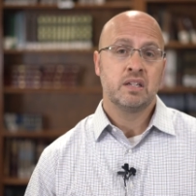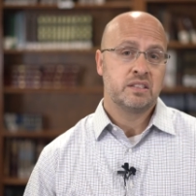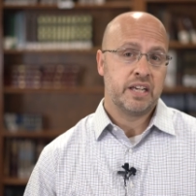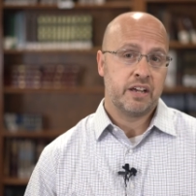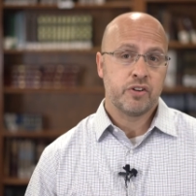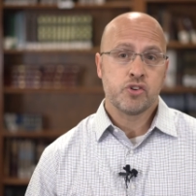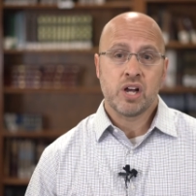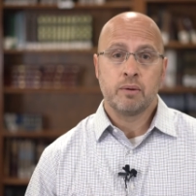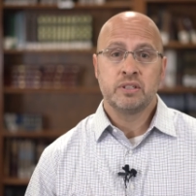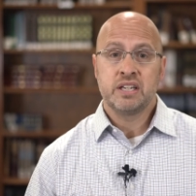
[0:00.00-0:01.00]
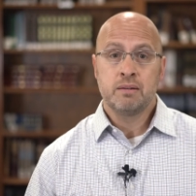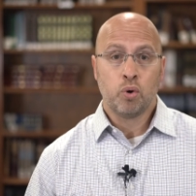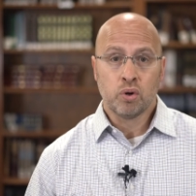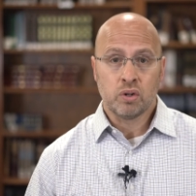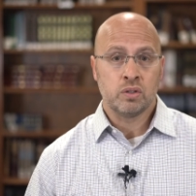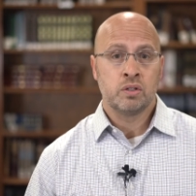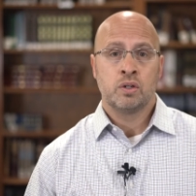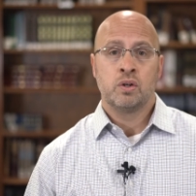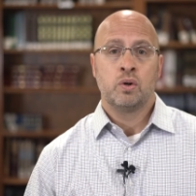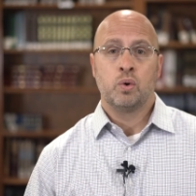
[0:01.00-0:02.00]
Say, if your job is immoral
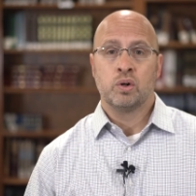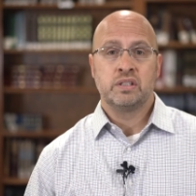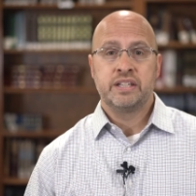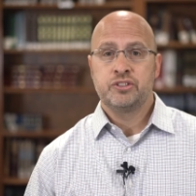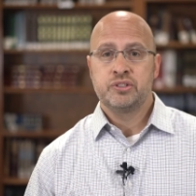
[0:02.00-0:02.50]
or leads